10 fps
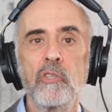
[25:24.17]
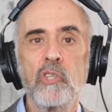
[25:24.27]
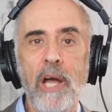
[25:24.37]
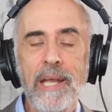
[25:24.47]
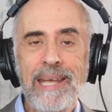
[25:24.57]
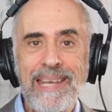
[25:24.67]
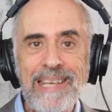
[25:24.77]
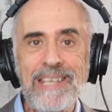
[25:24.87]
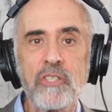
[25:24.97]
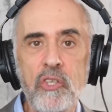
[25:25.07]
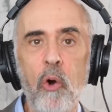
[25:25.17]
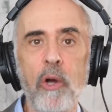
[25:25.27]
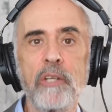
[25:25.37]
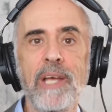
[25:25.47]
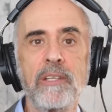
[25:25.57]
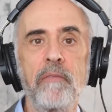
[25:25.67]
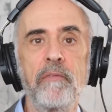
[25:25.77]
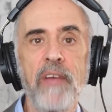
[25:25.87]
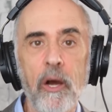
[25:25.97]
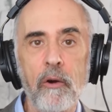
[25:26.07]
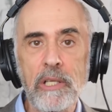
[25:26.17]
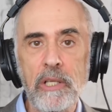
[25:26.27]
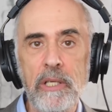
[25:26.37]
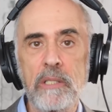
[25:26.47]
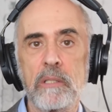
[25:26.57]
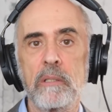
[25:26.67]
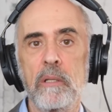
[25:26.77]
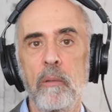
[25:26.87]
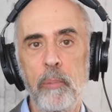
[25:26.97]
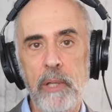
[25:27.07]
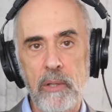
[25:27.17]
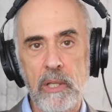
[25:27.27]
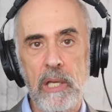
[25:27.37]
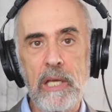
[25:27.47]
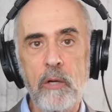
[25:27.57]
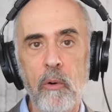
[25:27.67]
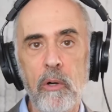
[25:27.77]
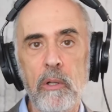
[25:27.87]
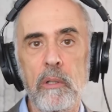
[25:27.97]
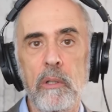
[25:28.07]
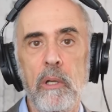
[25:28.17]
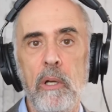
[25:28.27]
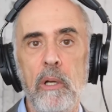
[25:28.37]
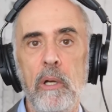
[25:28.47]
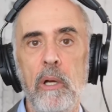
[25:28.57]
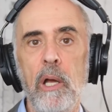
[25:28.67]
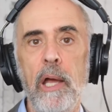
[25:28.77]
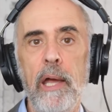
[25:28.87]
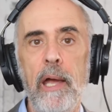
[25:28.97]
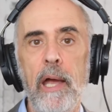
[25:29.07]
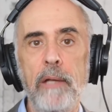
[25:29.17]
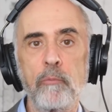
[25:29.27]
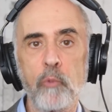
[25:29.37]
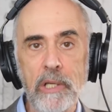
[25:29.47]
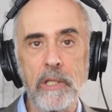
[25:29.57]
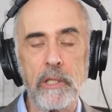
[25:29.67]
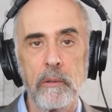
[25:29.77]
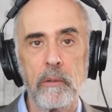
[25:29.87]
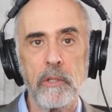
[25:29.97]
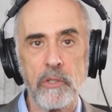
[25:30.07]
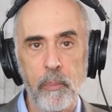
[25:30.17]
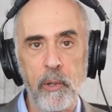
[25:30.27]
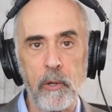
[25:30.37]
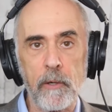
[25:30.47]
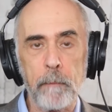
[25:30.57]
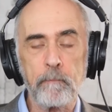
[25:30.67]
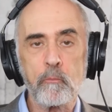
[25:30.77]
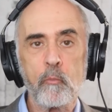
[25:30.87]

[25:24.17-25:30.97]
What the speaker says: China is going to, at the very least, be the equal and really the superior.